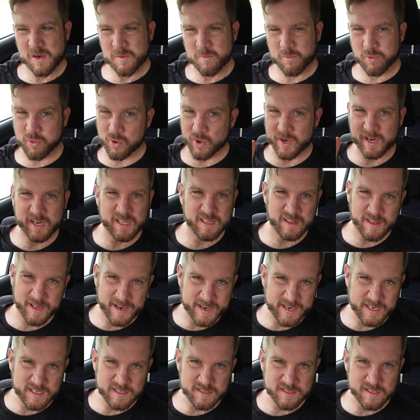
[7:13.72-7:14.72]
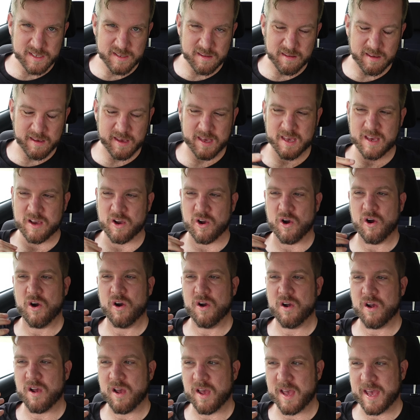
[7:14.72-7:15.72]
pretty lazy there
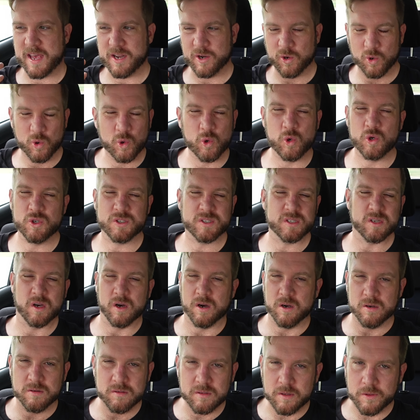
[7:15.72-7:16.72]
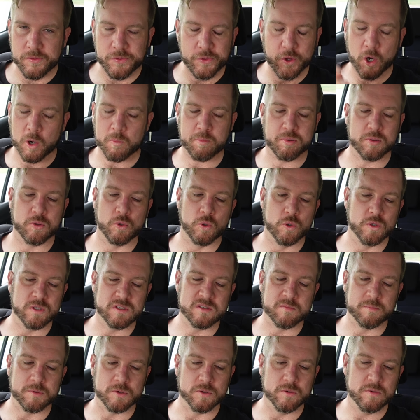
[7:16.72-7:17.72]
and also not
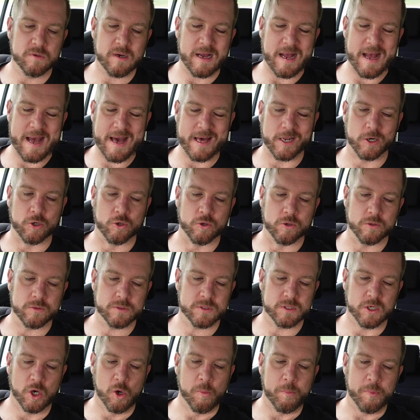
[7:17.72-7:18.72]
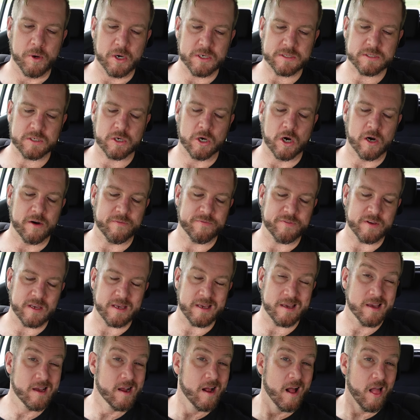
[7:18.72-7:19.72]
plausible at all. So Boss
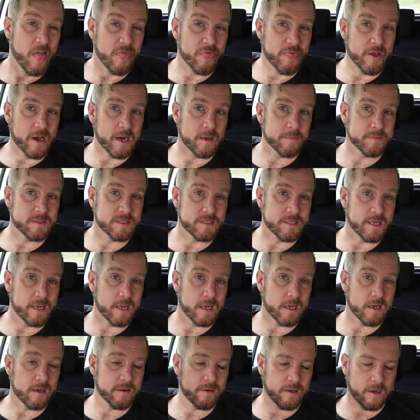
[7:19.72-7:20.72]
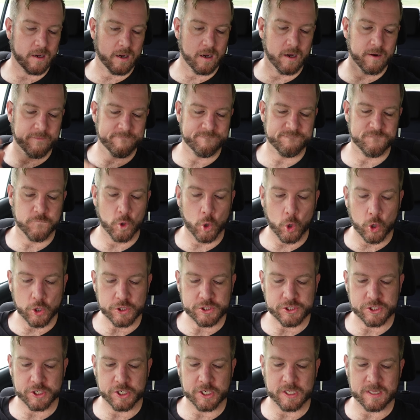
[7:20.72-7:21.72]
Coffee, thumbs down,
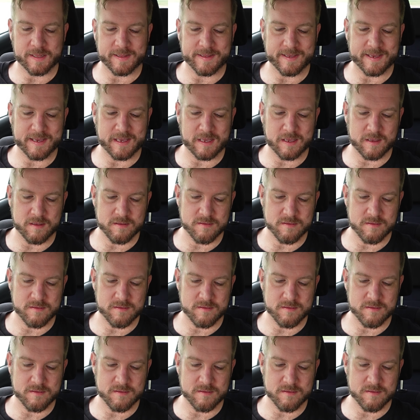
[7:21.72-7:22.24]
unfortunately